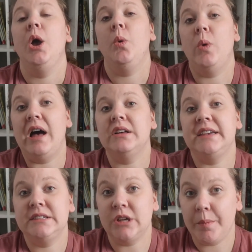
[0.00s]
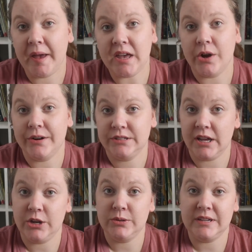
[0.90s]
Well, he saw my younger
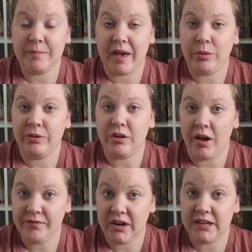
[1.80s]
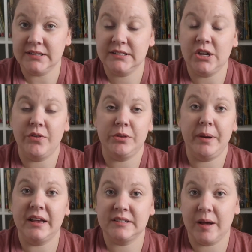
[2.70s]
son using Math with Confidence over the
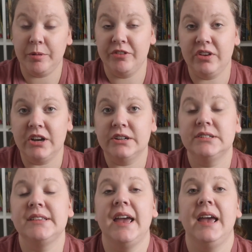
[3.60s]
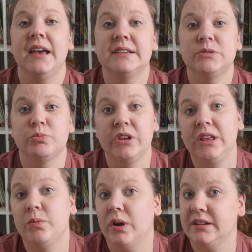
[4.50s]
past couple of years and
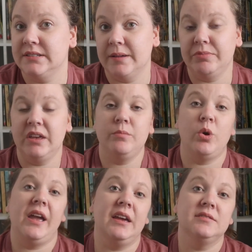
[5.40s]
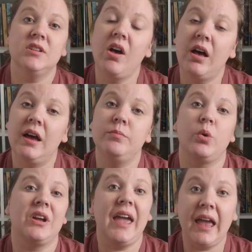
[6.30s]
really wanted something more hands-on,
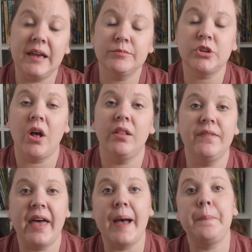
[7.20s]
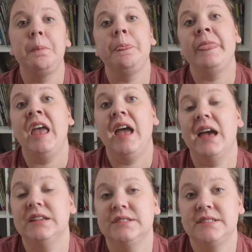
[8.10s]
more games, all of that.
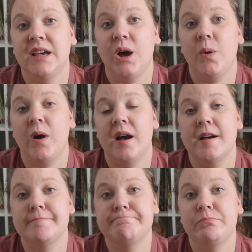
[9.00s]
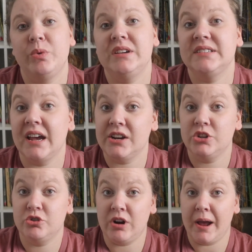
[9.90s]
And so we decided
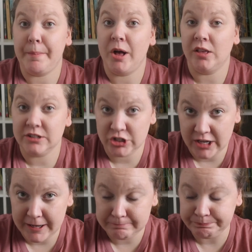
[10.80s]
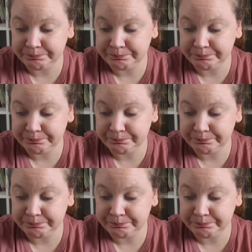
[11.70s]
to try Apologia.